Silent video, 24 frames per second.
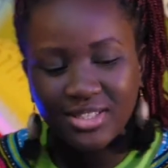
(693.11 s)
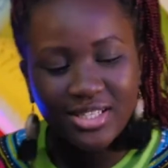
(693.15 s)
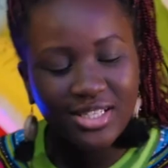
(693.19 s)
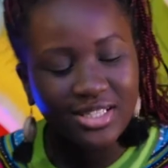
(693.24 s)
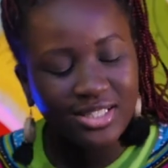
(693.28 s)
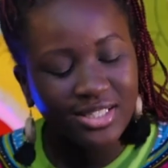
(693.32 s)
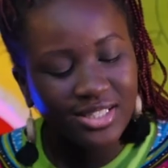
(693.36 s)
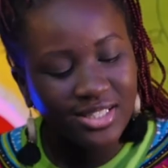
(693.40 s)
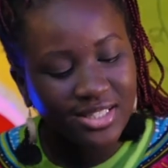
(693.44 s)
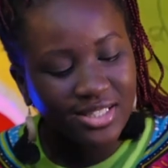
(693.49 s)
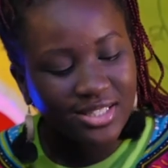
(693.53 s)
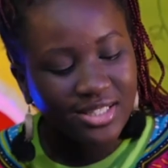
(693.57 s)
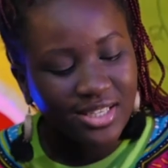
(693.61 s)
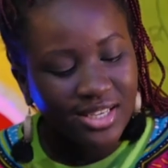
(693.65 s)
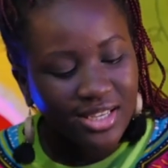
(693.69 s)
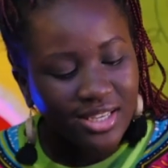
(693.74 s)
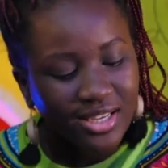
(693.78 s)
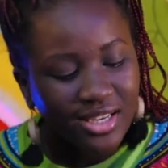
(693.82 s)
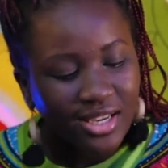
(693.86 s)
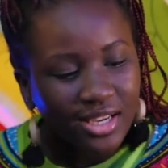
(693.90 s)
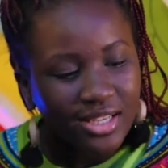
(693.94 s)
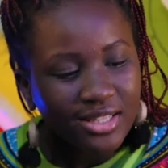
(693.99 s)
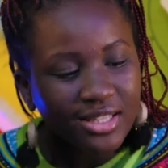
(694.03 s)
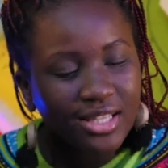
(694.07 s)
There's this
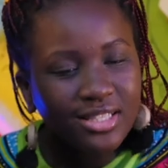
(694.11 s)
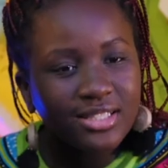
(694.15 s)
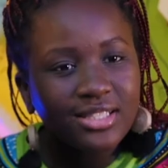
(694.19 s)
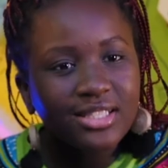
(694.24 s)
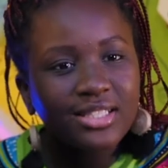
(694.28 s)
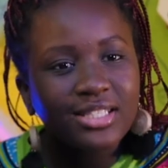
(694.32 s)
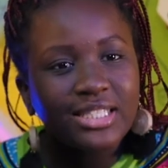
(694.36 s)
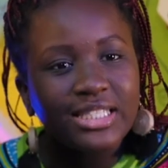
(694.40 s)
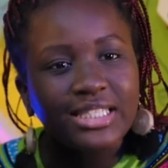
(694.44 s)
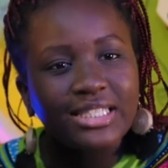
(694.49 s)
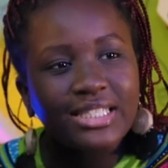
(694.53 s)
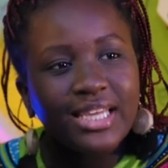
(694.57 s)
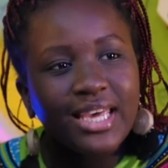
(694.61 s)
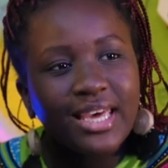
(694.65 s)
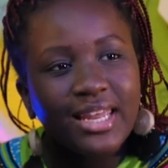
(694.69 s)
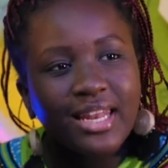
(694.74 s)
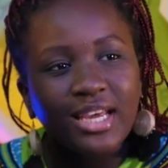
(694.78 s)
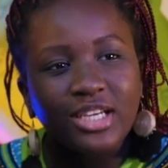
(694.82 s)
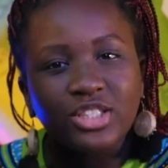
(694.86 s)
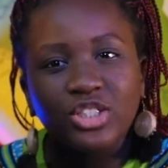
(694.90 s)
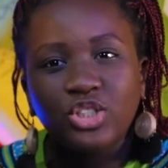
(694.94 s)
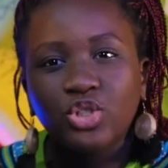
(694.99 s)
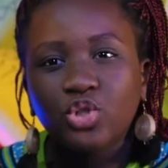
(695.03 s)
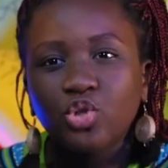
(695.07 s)
there's this stare
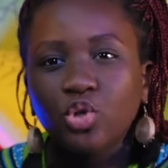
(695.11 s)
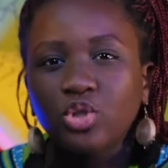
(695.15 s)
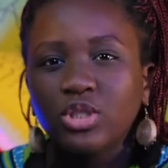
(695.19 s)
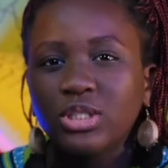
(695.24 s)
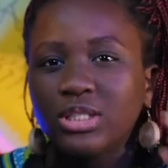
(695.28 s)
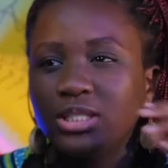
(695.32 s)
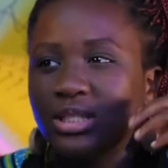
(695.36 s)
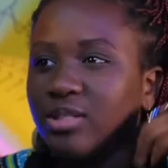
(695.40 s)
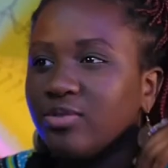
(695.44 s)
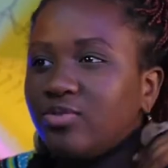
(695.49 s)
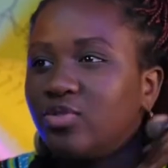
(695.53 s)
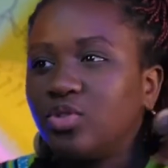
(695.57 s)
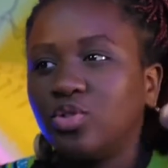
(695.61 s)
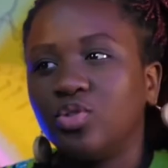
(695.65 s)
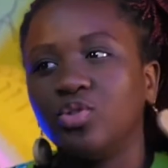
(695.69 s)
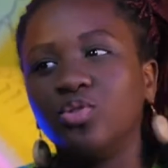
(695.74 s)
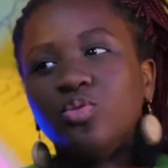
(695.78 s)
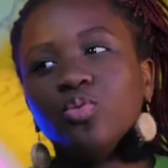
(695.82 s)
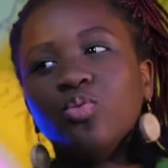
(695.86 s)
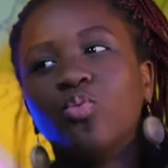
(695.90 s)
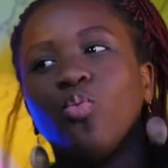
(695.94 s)
that she just gives you